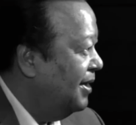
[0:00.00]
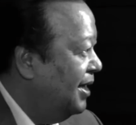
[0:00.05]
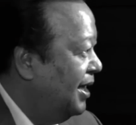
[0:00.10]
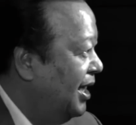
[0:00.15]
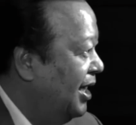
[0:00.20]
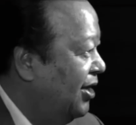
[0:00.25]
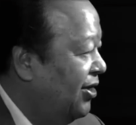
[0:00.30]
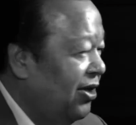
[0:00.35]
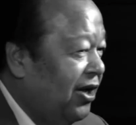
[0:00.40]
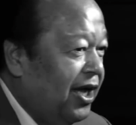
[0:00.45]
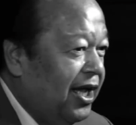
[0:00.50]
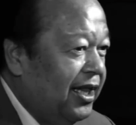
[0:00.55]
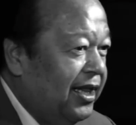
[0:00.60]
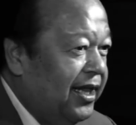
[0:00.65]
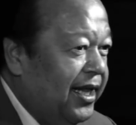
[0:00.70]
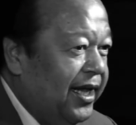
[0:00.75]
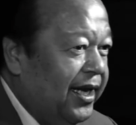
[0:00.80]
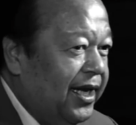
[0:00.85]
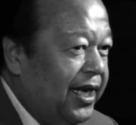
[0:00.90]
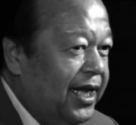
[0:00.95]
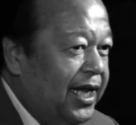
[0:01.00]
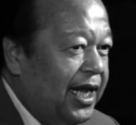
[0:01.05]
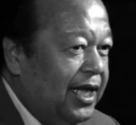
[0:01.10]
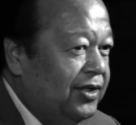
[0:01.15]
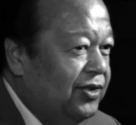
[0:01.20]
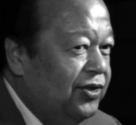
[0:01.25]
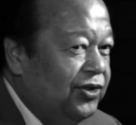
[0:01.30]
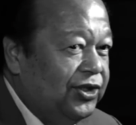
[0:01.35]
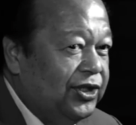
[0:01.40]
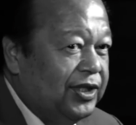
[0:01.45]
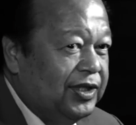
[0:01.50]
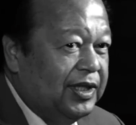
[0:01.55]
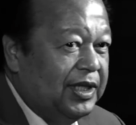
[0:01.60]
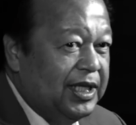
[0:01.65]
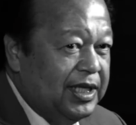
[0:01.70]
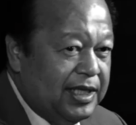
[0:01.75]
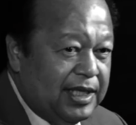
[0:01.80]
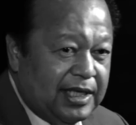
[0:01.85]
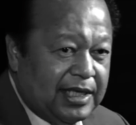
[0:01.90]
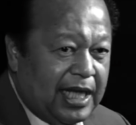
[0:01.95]
He thought that he has to
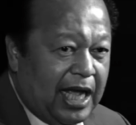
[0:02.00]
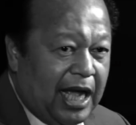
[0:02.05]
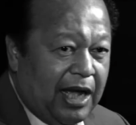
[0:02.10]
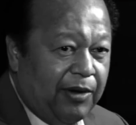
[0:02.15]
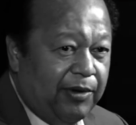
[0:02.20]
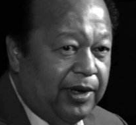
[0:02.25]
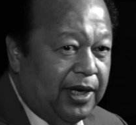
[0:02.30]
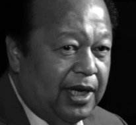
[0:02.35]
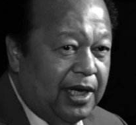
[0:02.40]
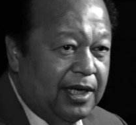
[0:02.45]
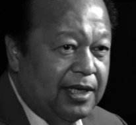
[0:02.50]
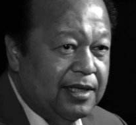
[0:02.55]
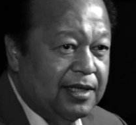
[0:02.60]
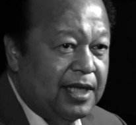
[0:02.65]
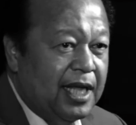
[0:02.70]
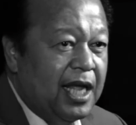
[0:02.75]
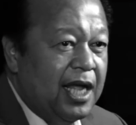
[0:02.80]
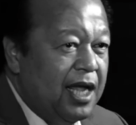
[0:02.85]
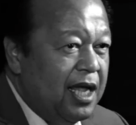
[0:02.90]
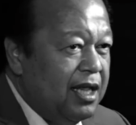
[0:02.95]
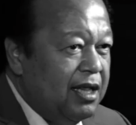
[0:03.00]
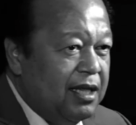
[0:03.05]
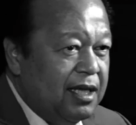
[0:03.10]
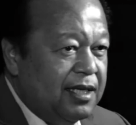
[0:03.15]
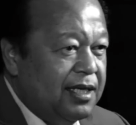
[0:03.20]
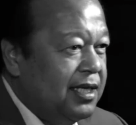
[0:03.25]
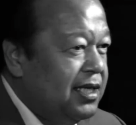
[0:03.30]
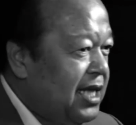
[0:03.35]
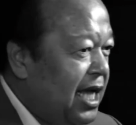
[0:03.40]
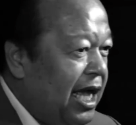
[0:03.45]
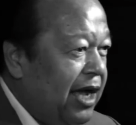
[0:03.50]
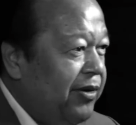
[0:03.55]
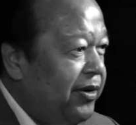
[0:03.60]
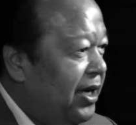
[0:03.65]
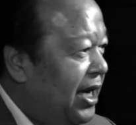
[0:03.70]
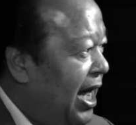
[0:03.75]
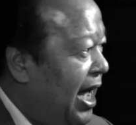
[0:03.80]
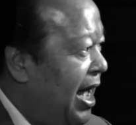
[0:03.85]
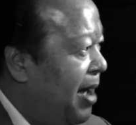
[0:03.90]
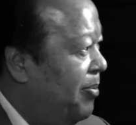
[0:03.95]
this is how it is, this is how
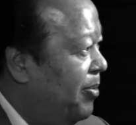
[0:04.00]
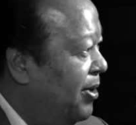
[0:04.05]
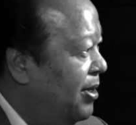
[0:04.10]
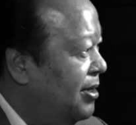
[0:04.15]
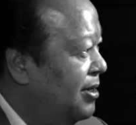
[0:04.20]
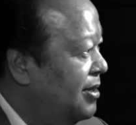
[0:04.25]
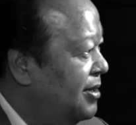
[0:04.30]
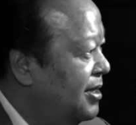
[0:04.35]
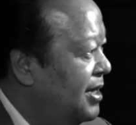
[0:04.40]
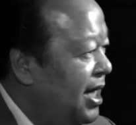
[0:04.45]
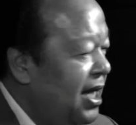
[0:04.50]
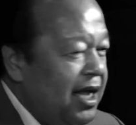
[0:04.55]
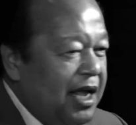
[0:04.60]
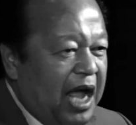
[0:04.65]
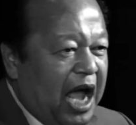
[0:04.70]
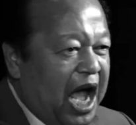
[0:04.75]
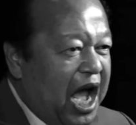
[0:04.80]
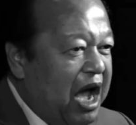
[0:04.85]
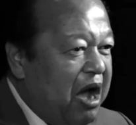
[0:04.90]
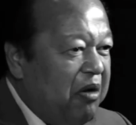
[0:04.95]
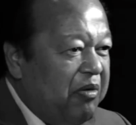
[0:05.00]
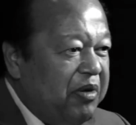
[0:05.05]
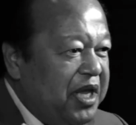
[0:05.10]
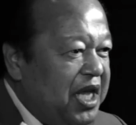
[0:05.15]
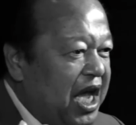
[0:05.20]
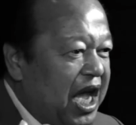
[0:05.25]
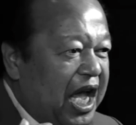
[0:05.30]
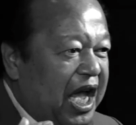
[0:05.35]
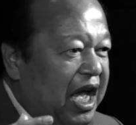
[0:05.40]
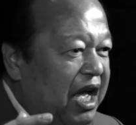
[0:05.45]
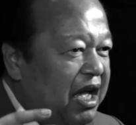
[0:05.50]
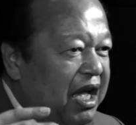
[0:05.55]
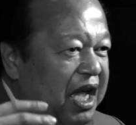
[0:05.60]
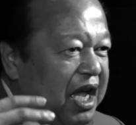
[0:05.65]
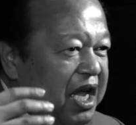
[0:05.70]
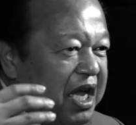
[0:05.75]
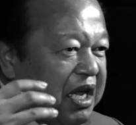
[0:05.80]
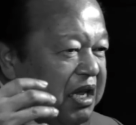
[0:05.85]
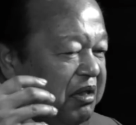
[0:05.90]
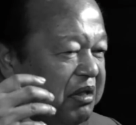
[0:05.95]
it happens, oh yeah,
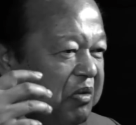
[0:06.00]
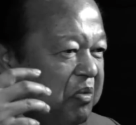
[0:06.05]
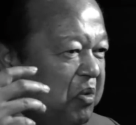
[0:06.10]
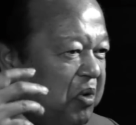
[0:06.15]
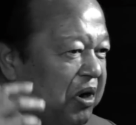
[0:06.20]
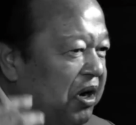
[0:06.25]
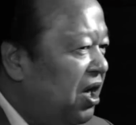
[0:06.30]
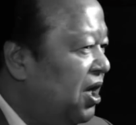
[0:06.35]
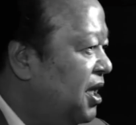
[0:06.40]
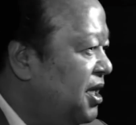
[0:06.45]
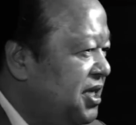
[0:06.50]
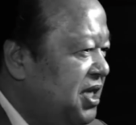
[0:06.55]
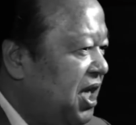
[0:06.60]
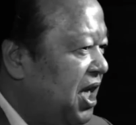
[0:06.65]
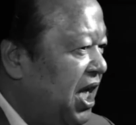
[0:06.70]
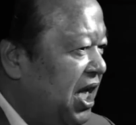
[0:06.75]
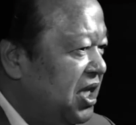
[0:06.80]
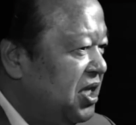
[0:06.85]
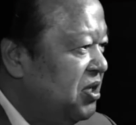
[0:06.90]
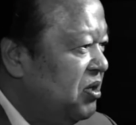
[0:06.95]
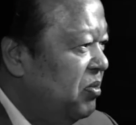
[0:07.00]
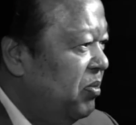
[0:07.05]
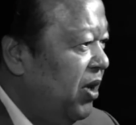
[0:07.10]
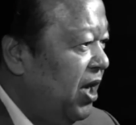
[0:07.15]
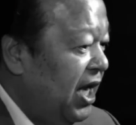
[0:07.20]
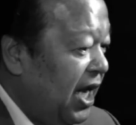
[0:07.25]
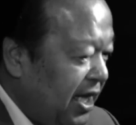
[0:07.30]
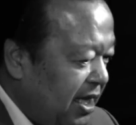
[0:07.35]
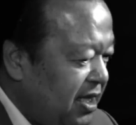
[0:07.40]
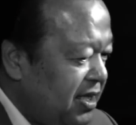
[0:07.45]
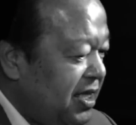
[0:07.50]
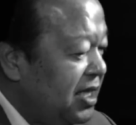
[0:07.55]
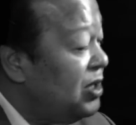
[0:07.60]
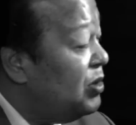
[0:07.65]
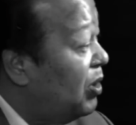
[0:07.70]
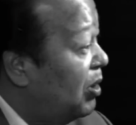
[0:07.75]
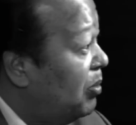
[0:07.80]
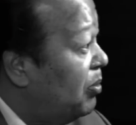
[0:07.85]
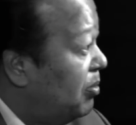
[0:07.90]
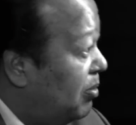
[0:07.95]
the world is against me. And this is
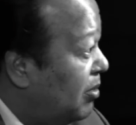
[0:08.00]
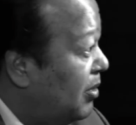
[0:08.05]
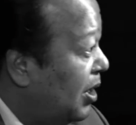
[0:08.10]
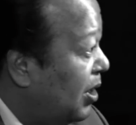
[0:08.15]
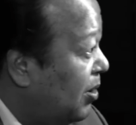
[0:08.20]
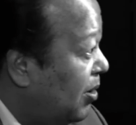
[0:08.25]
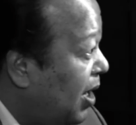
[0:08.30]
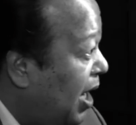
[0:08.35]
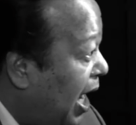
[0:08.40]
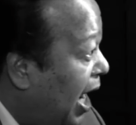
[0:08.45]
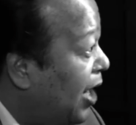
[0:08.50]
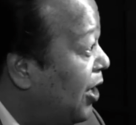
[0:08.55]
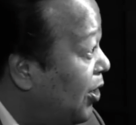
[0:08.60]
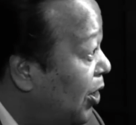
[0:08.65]
what, I